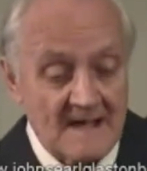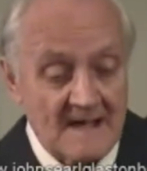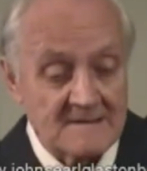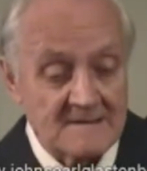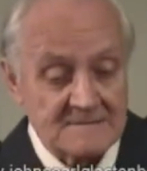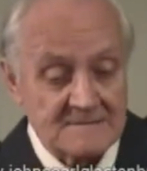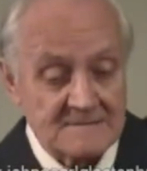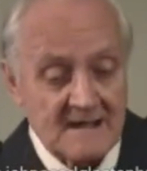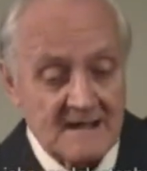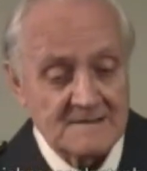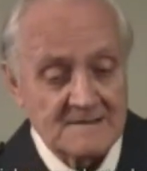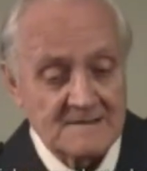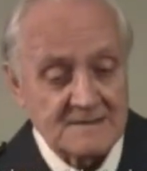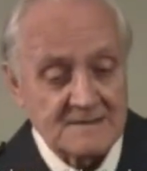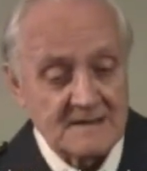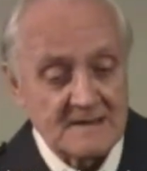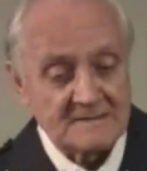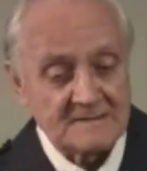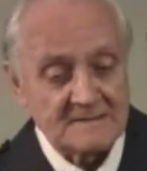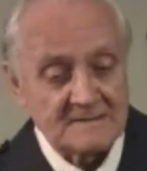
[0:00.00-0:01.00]
The
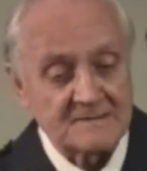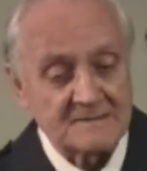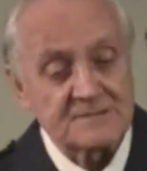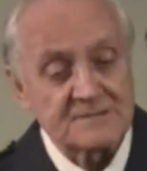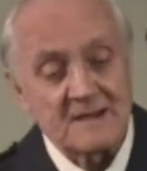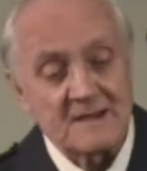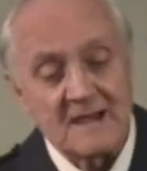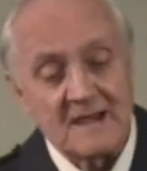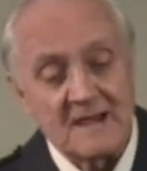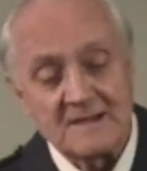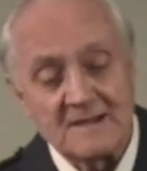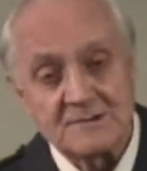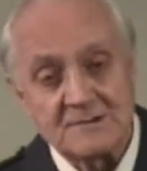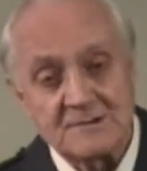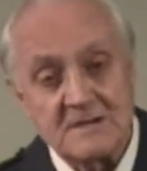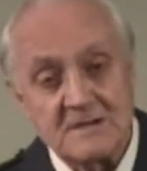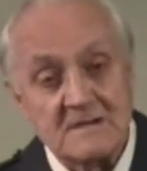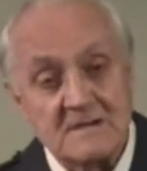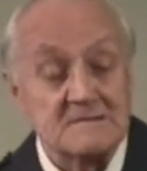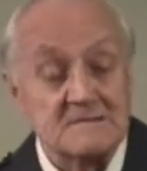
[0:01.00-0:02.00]
magnetizer at this
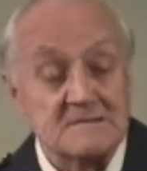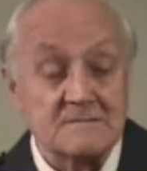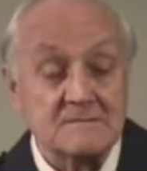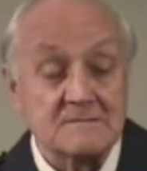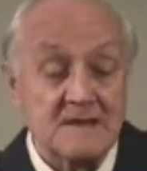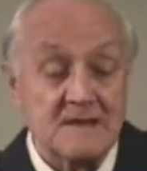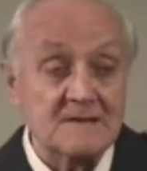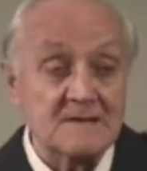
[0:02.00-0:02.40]
stage